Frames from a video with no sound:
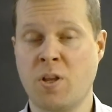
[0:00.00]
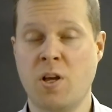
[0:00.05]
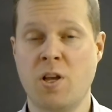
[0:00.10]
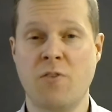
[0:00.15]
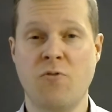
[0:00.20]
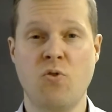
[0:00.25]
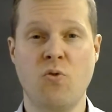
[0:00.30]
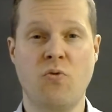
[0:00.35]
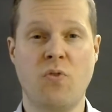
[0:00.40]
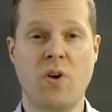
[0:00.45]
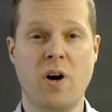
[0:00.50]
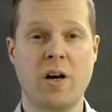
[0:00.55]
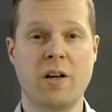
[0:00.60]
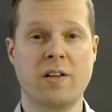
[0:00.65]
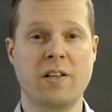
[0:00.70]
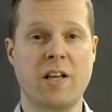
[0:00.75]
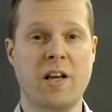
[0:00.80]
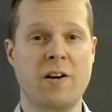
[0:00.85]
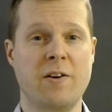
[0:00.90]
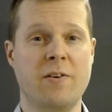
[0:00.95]
If you
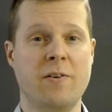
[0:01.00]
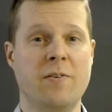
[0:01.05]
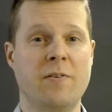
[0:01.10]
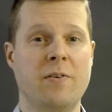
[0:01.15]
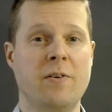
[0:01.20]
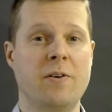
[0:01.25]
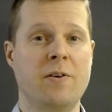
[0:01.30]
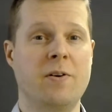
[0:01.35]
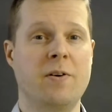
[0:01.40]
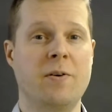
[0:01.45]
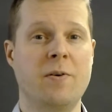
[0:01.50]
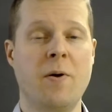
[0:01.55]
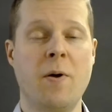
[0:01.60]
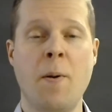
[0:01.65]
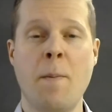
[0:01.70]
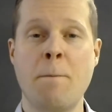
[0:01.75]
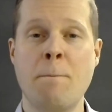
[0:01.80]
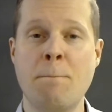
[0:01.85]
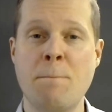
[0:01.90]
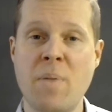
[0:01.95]
can
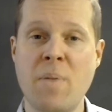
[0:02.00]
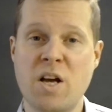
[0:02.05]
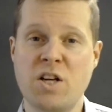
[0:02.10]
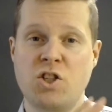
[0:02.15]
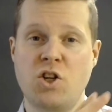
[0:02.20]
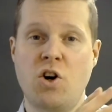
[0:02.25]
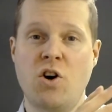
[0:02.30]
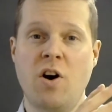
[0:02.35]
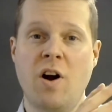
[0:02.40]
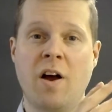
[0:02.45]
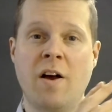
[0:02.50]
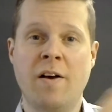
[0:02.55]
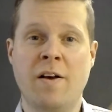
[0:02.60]
measure